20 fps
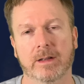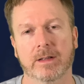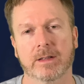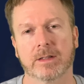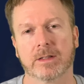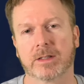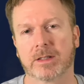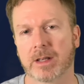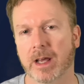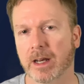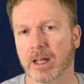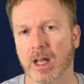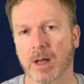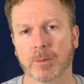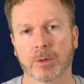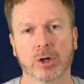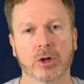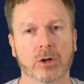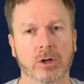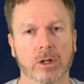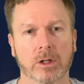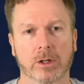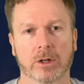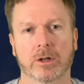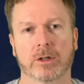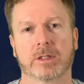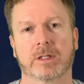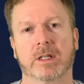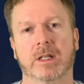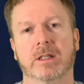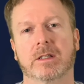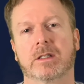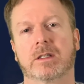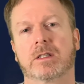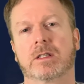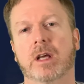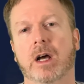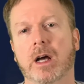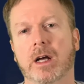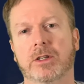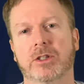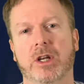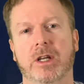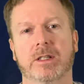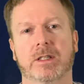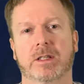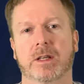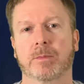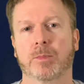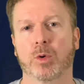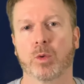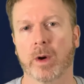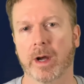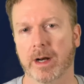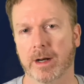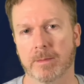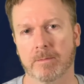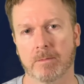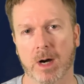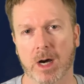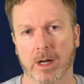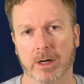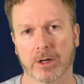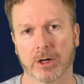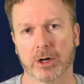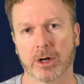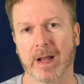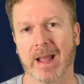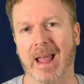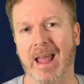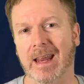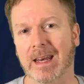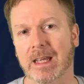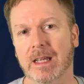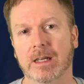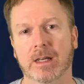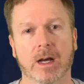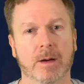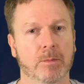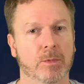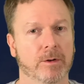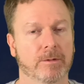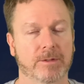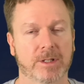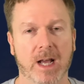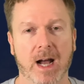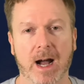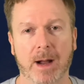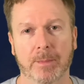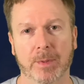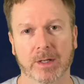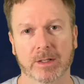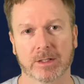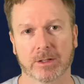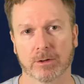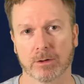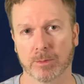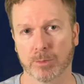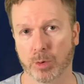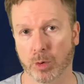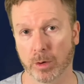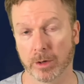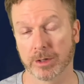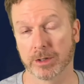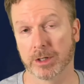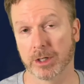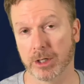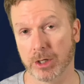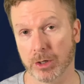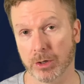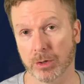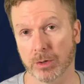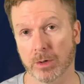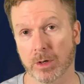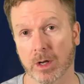Setting up Google Alerts is such a simple way to monitor any number of topics that are important to you,